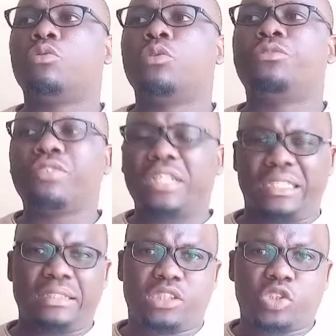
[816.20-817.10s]
We've
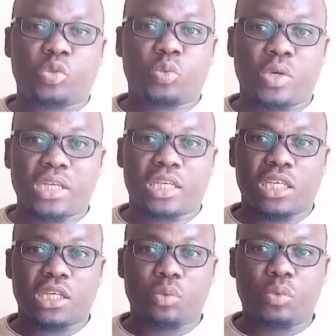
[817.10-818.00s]
learned to
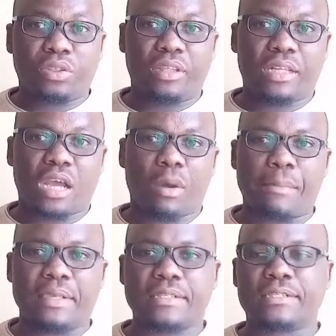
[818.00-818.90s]
work within our
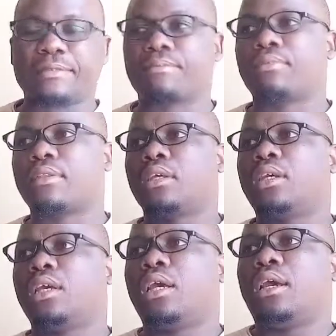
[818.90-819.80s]
means.
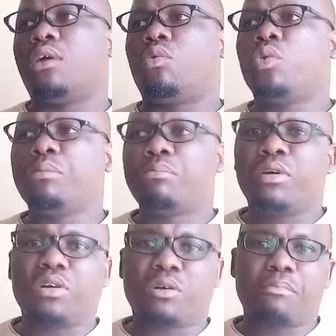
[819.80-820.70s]
We
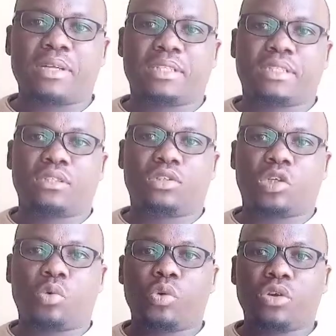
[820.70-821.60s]
borrow, but we
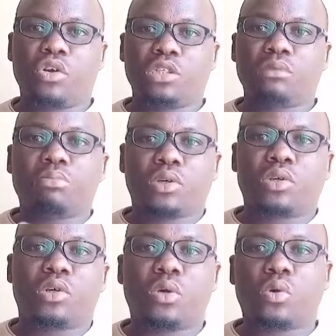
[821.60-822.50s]
only
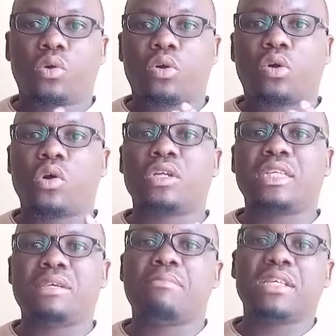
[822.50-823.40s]
borrow
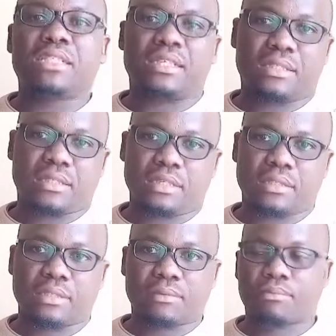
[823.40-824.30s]
on
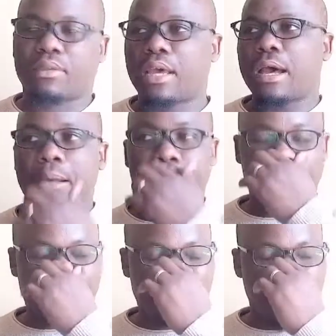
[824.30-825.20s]
emergencies.
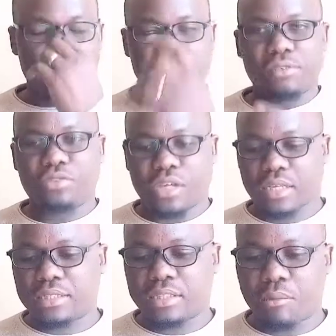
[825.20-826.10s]
I'll give you an
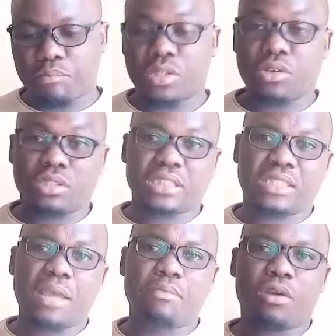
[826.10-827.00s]
example. There was a
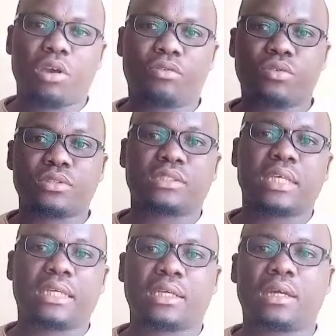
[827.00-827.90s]
time my wife was
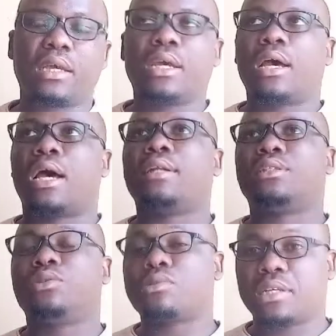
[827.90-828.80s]
sick and
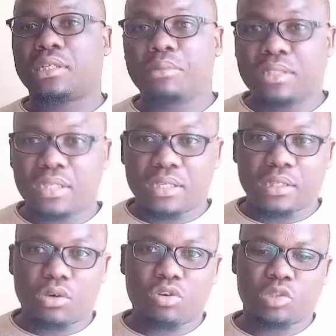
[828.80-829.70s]
she was admitted
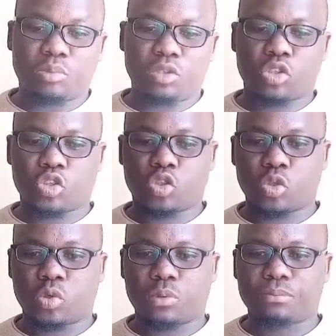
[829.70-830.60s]
in the hospital.
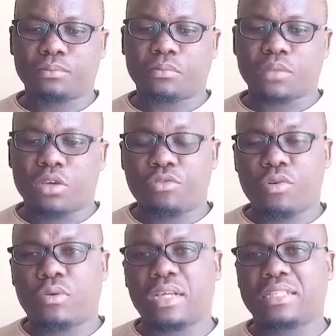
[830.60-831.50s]
So
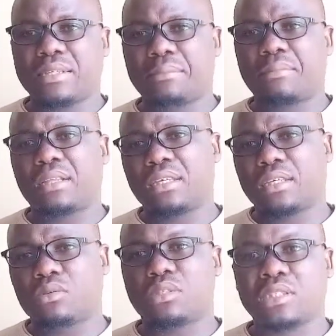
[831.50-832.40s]
for quite I
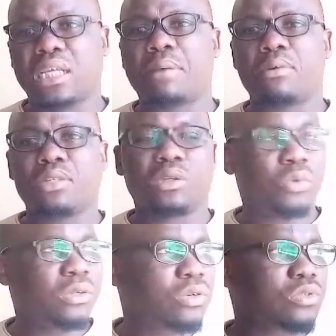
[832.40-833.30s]
think it was about a
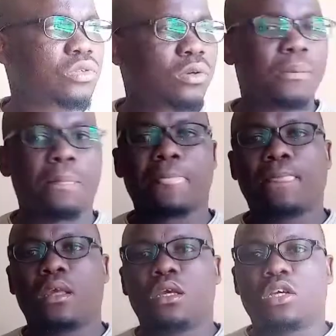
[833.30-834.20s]
week or so.
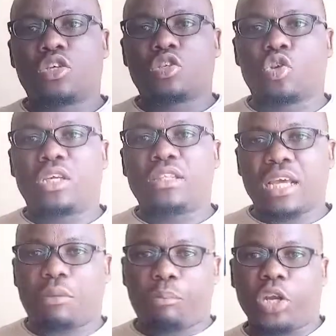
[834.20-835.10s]
So in
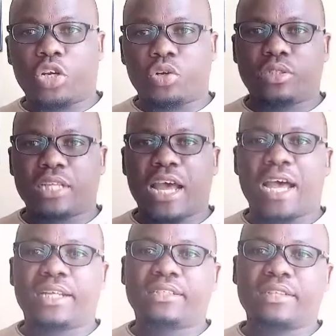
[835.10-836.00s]
that period,
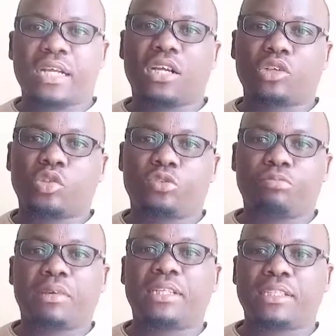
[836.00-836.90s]
I had run out of
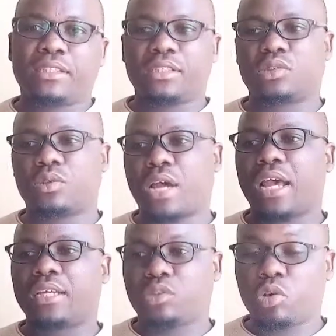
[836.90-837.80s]
money. So
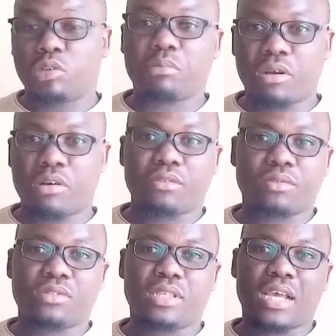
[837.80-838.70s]
I told my
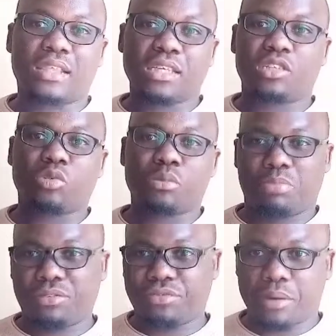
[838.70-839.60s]
wife to say, I think to
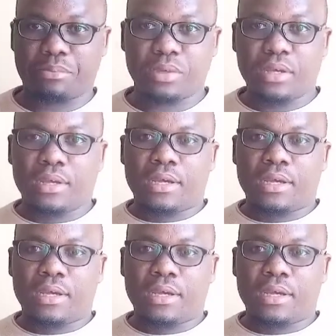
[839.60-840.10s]
beef up